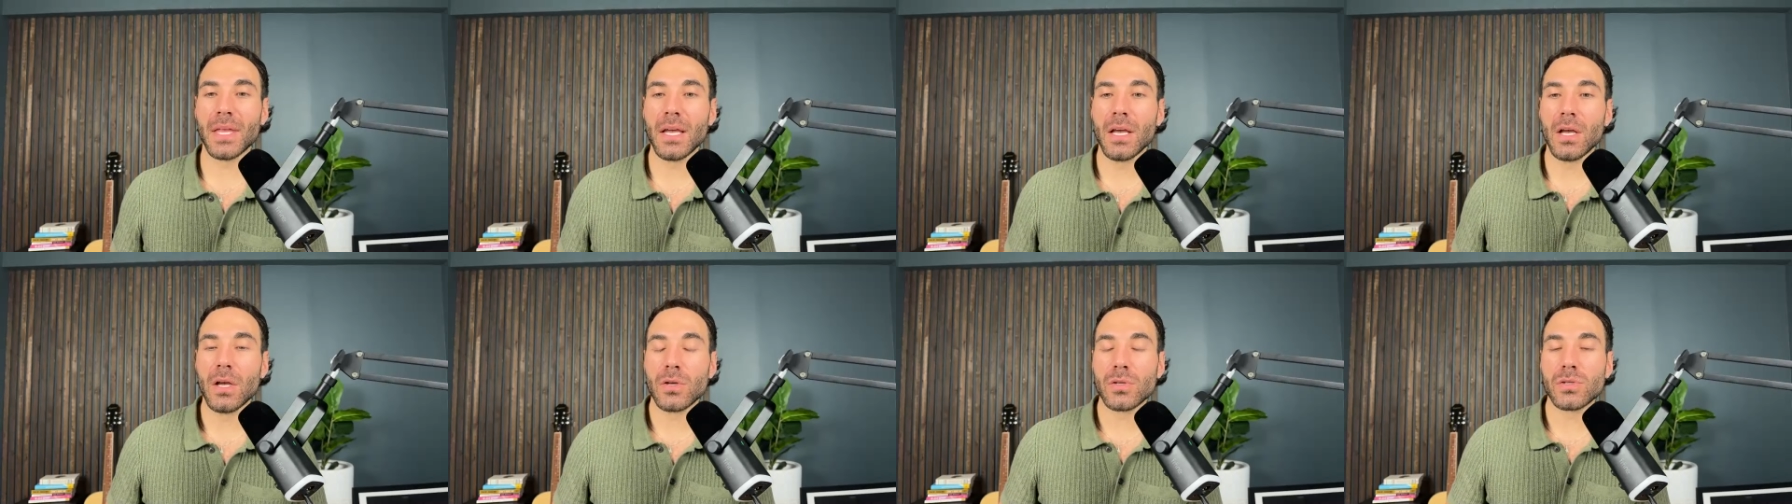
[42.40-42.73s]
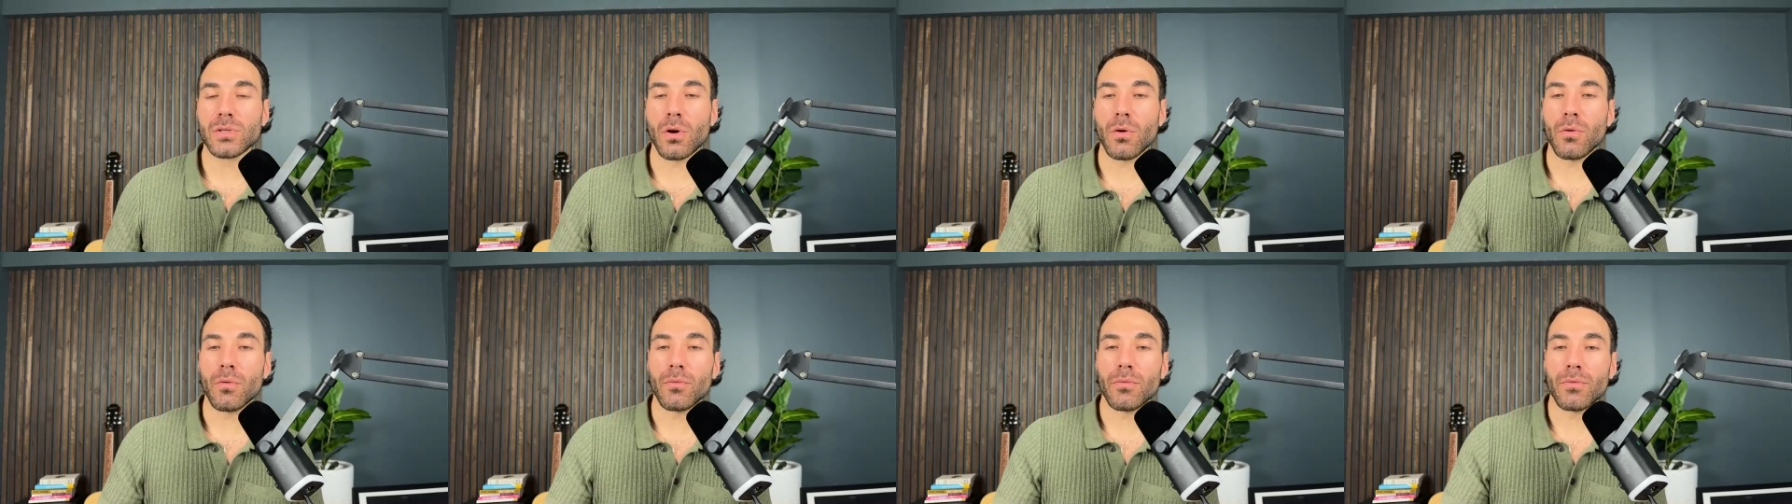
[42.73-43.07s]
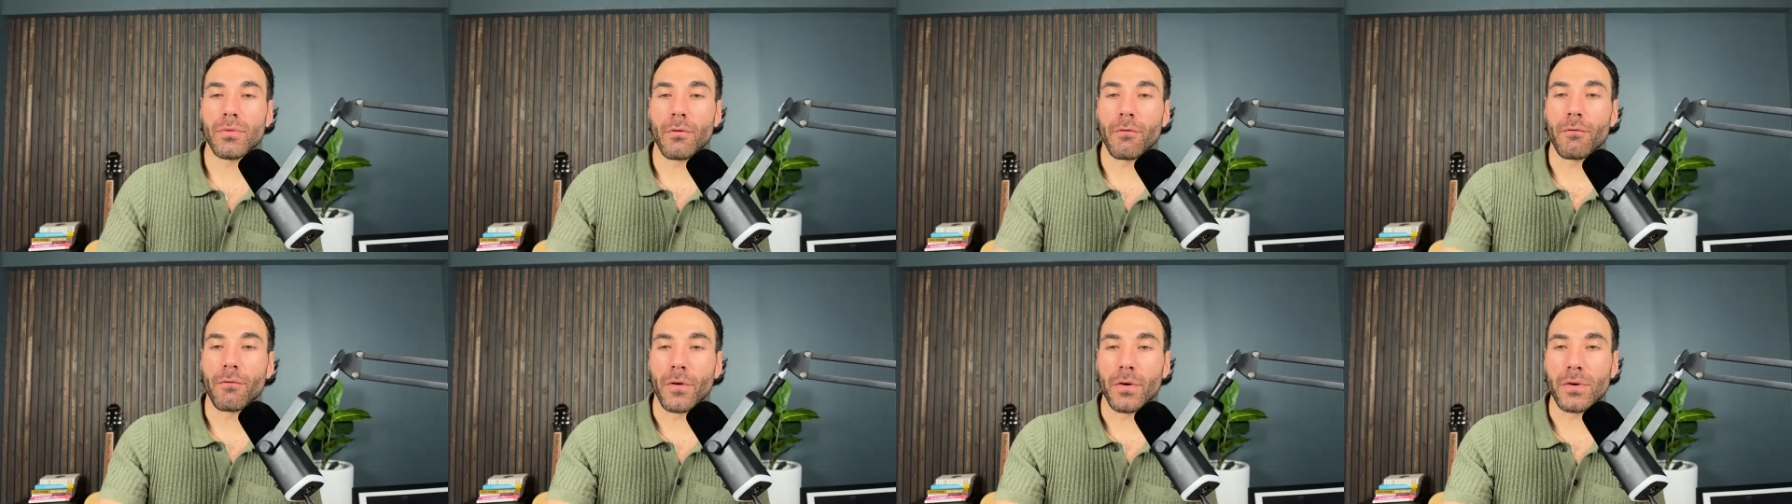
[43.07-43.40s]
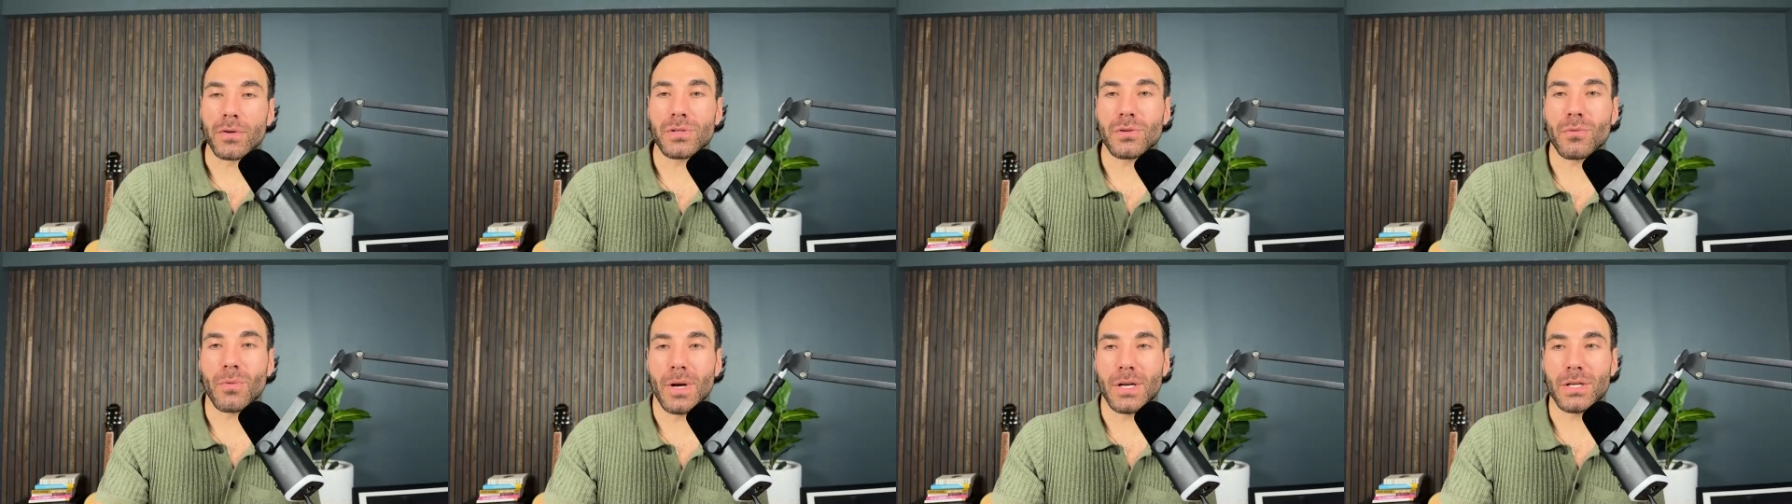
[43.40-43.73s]
So the
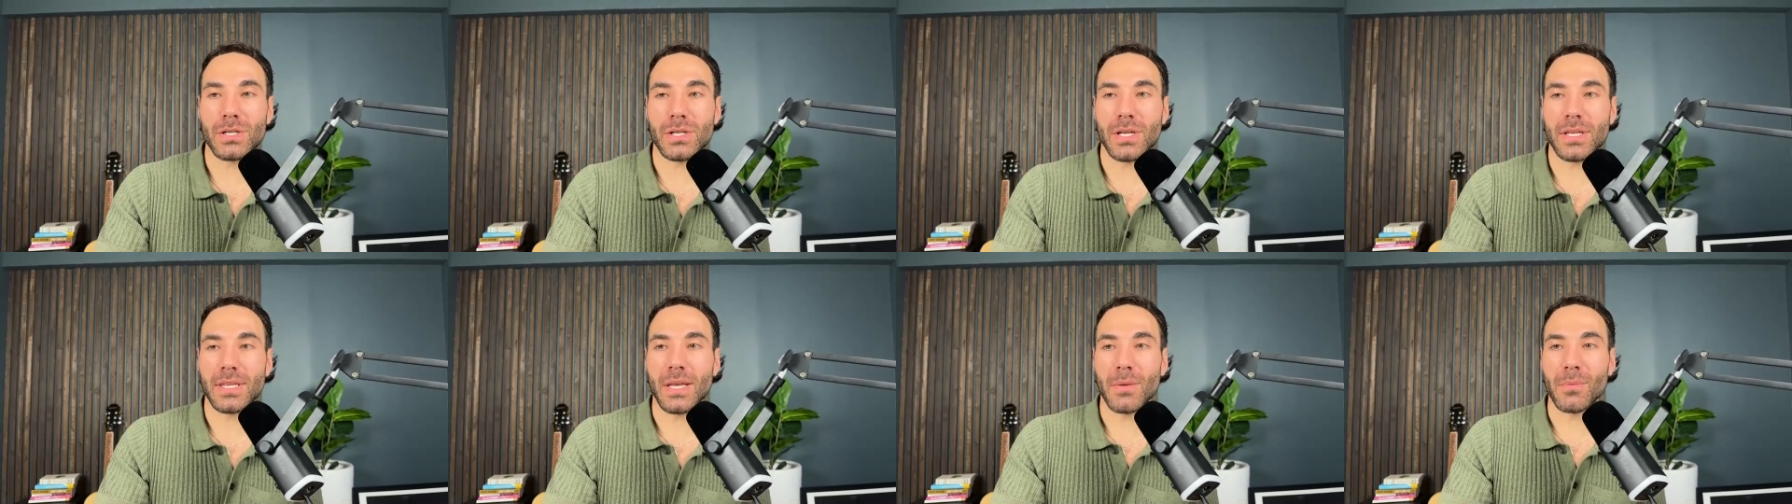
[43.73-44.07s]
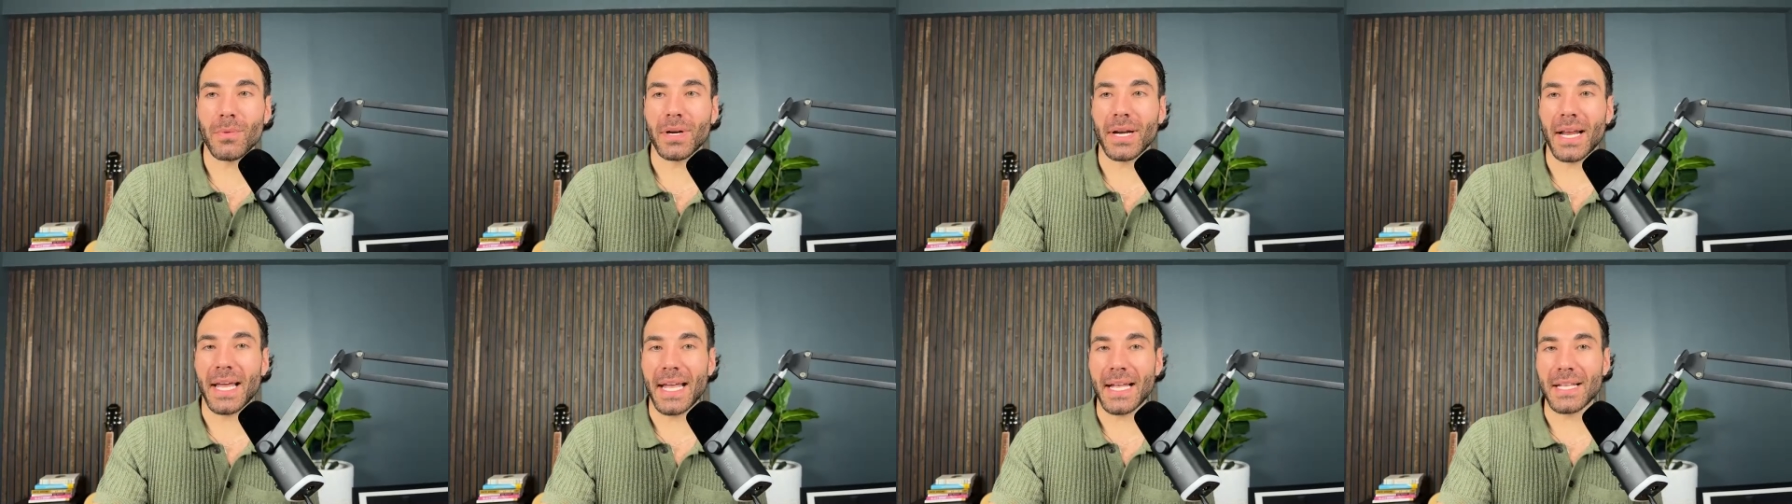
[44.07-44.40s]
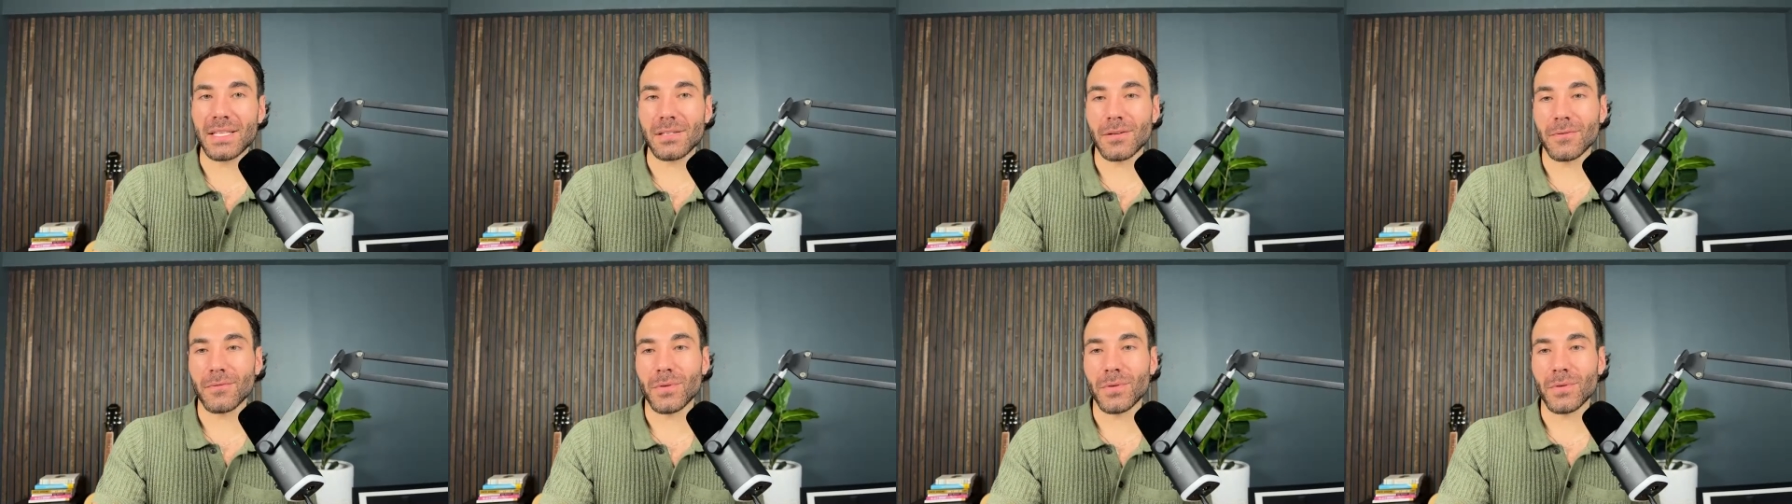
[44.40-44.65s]
first question that we're going to answer